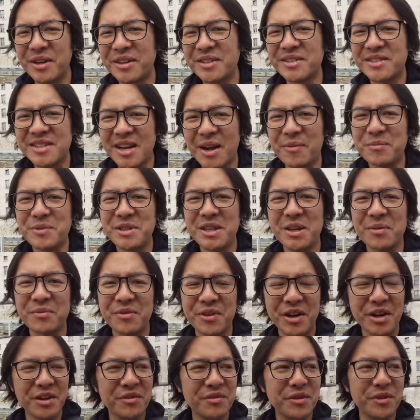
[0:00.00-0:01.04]
one top tip
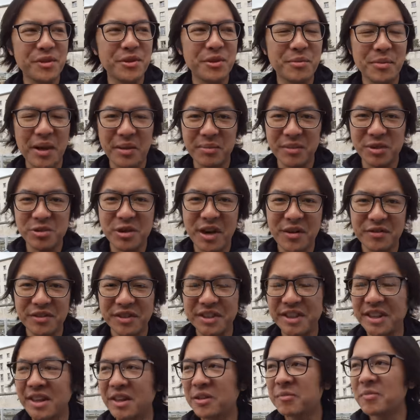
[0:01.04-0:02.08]
for any of you who might be
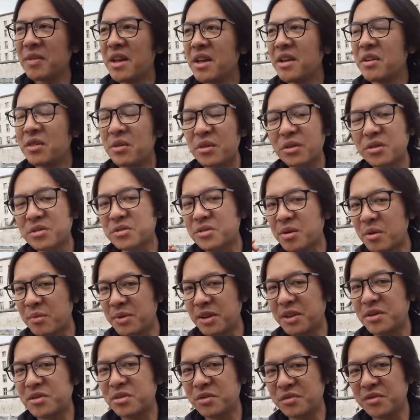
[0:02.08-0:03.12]
traveling here, there are so
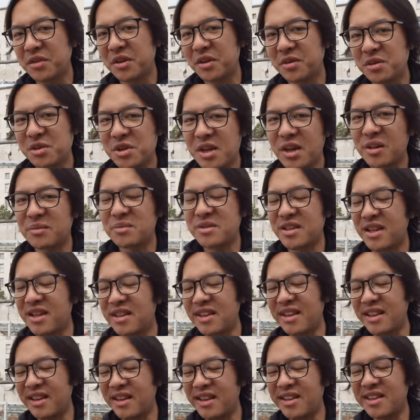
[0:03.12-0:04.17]
many souvenir shops
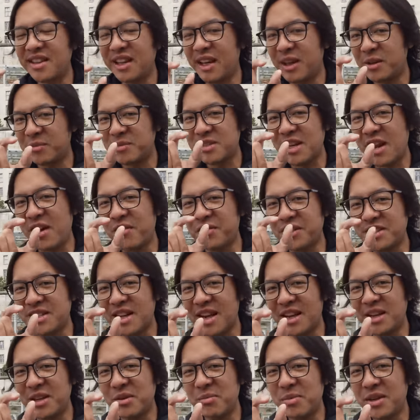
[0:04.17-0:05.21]
that like claim to have a
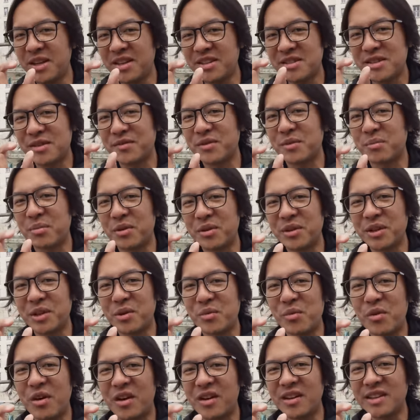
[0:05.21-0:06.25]
tiny piece of the
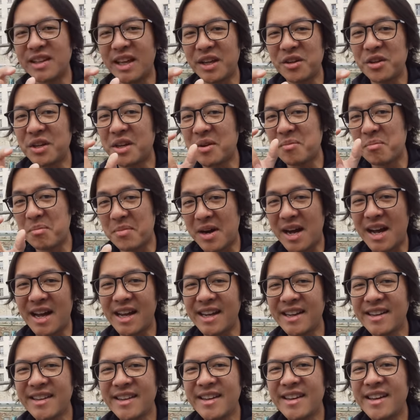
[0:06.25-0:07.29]
Berlin Wall that you can
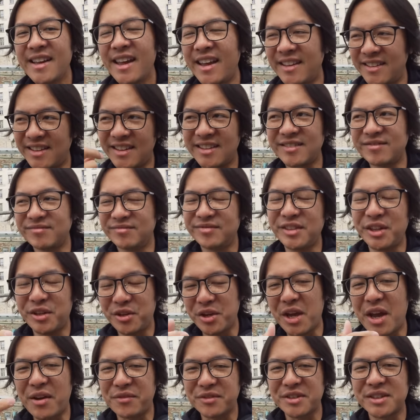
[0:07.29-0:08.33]
buy and then you
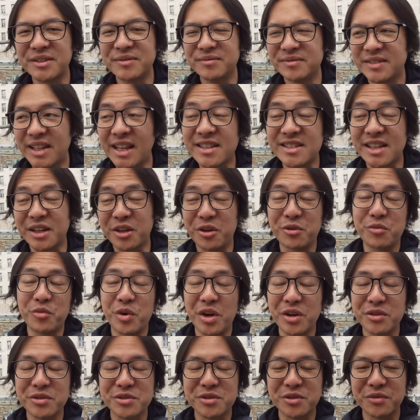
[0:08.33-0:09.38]
know you have a that's like your
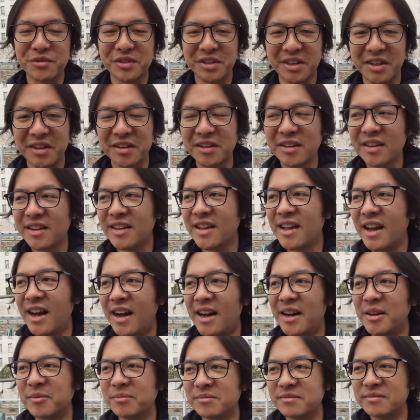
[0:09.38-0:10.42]
weird souvenir.
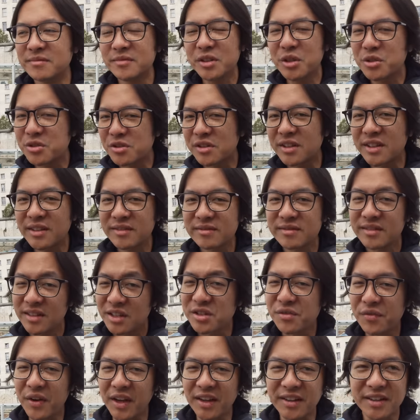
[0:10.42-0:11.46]
Um, usually
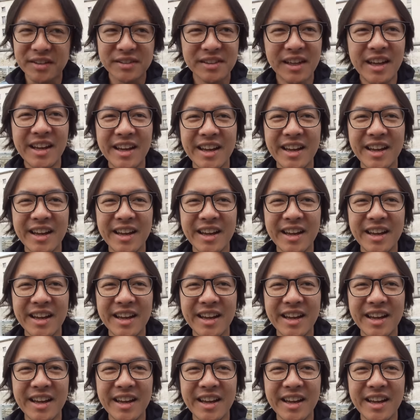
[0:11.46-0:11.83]
it's fake.